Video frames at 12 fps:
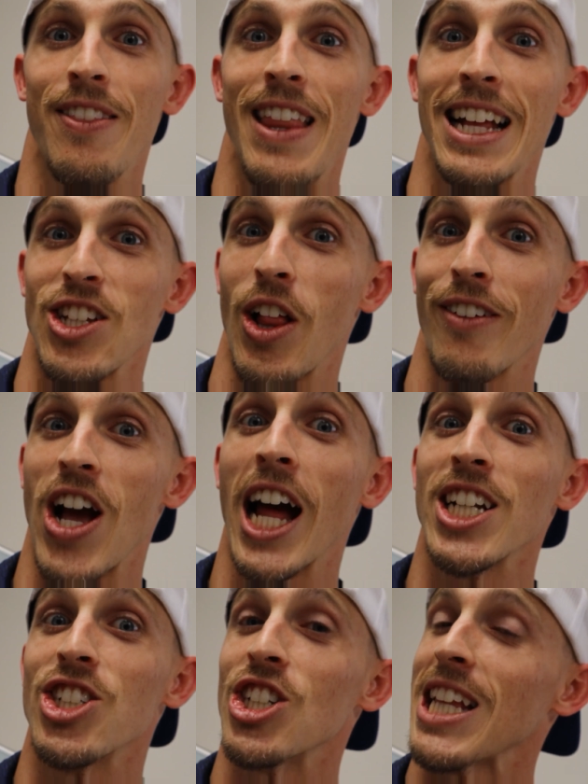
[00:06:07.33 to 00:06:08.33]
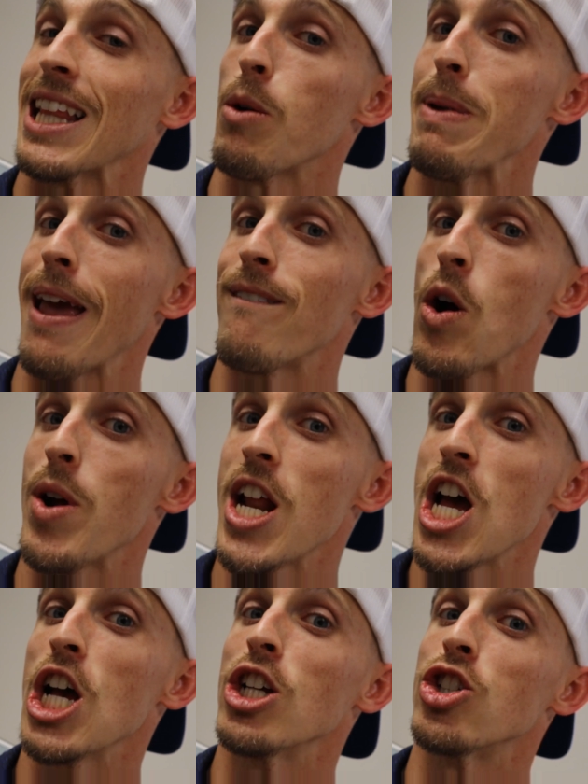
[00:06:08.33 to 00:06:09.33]
That's all I've got. Just a little
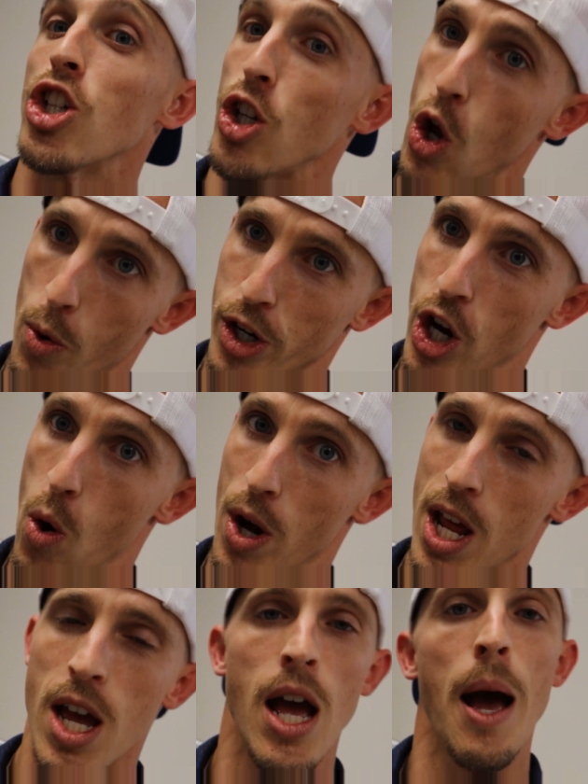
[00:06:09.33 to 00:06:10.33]
PFOin', so you know where you're going.